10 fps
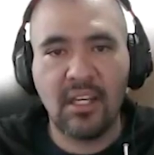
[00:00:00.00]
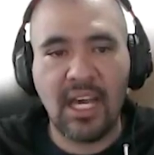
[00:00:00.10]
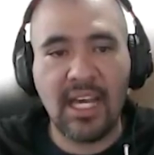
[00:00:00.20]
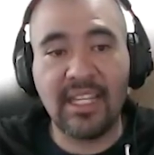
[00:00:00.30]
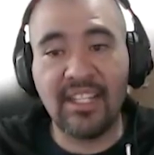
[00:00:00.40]

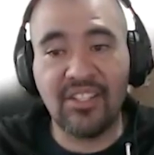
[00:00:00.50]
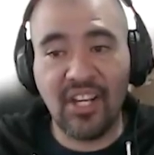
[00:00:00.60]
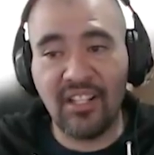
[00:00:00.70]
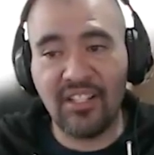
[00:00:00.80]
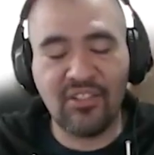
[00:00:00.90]
and the
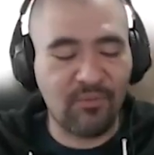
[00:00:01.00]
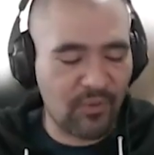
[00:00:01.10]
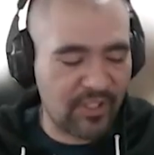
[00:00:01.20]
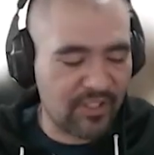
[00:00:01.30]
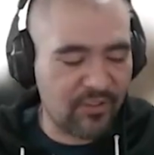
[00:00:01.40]
challenge
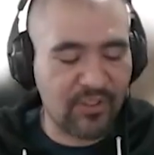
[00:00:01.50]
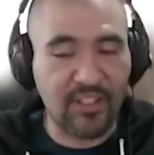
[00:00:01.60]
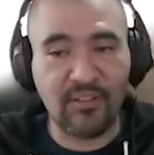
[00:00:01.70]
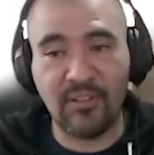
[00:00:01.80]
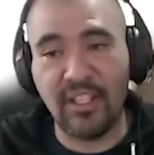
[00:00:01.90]
for the
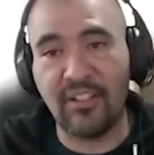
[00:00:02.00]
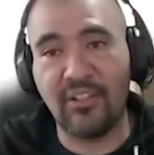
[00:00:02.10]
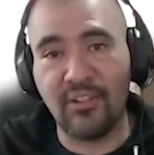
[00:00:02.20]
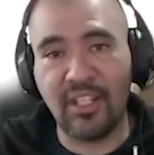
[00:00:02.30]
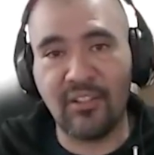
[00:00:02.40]
students to learn
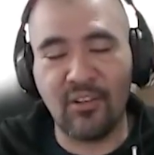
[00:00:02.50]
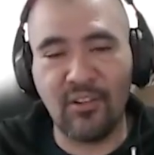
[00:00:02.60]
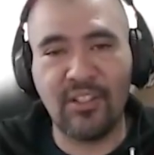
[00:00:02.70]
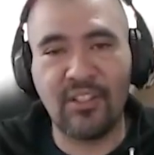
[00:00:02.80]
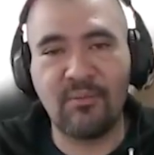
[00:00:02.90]
new
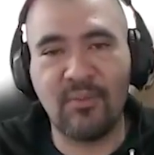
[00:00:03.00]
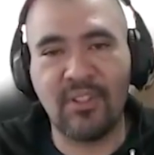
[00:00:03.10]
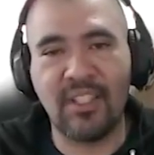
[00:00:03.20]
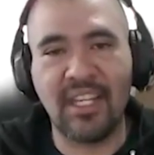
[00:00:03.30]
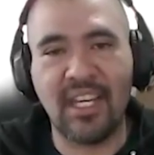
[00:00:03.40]
technologies,
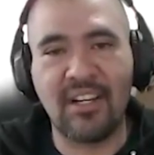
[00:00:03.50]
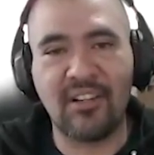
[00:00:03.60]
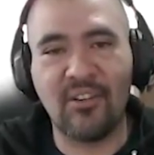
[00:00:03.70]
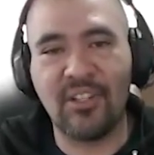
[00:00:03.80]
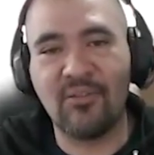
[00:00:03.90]
but they are
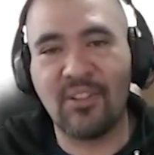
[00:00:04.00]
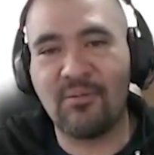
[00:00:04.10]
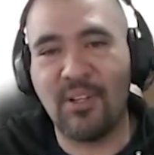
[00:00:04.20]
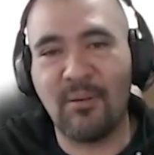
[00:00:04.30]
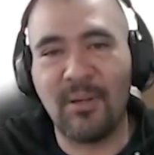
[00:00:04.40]
going to
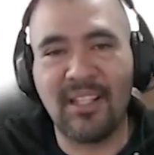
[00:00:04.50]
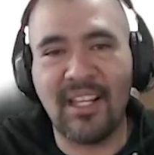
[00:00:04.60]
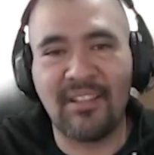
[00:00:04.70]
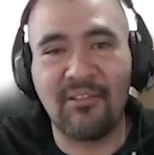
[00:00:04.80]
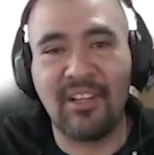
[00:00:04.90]
experiment,
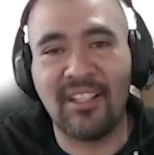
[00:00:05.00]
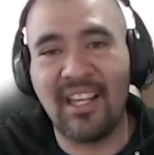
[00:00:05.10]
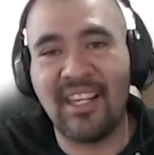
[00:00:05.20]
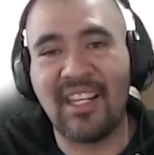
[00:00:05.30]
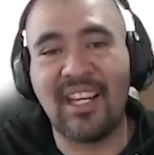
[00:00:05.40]
like create
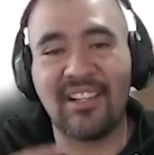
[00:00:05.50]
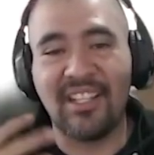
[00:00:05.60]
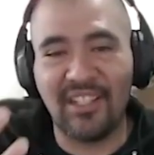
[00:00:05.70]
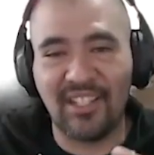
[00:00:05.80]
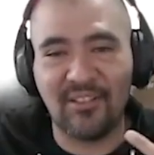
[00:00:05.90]
like
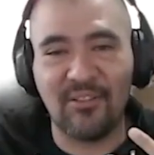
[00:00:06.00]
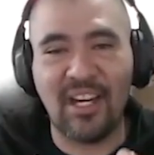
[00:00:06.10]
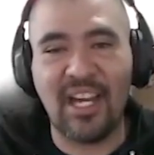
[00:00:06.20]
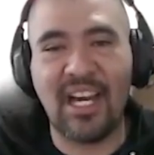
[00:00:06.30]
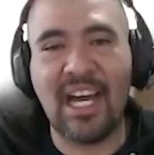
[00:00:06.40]
architecture,
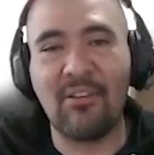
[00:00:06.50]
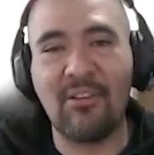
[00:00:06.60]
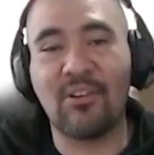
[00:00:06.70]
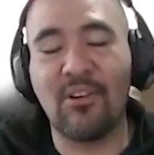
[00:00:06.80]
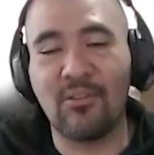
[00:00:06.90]
how
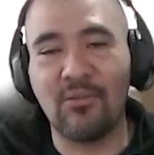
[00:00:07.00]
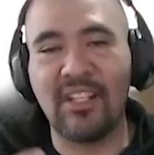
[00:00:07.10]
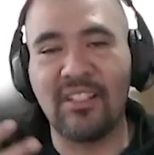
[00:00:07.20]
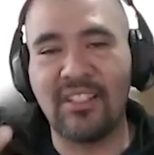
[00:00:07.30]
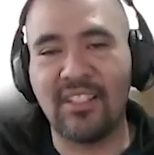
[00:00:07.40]

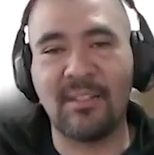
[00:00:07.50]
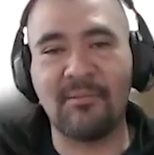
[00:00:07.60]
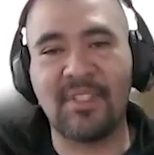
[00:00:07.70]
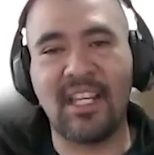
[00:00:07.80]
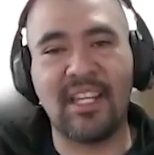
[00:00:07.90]
concurrent
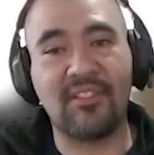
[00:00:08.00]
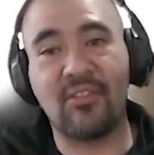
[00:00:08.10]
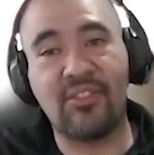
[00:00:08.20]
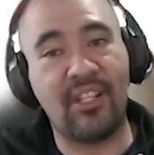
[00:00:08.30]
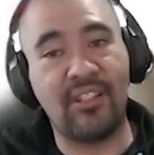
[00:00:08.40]
systems like
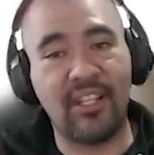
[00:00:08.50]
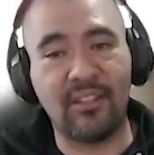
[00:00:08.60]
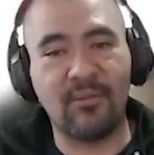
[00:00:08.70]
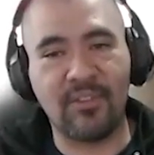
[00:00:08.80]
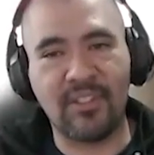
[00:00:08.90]
social
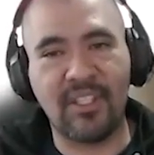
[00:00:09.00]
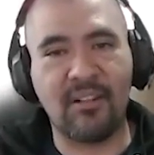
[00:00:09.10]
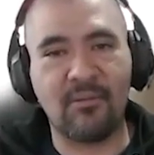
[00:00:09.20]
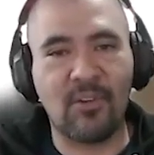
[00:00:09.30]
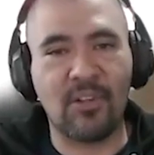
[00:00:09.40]
networks are
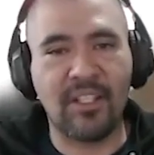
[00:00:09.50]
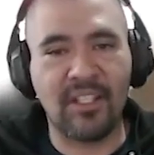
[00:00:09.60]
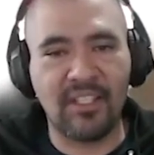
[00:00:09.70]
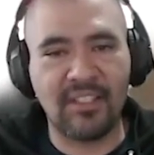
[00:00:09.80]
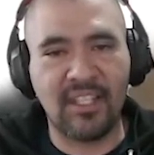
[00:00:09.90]

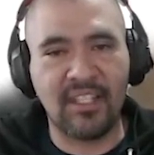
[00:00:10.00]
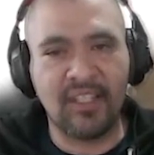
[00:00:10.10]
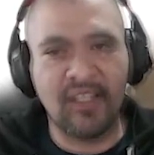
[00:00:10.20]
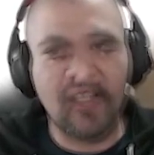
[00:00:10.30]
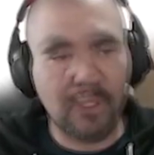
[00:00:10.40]
working inside.
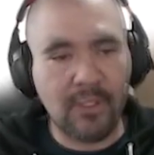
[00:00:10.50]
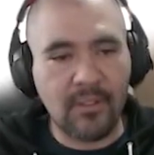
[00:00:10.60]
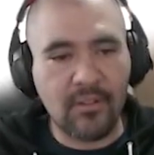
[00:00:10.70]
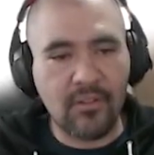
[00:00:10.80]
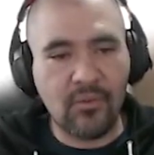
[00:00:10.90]

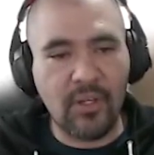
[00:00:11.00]
To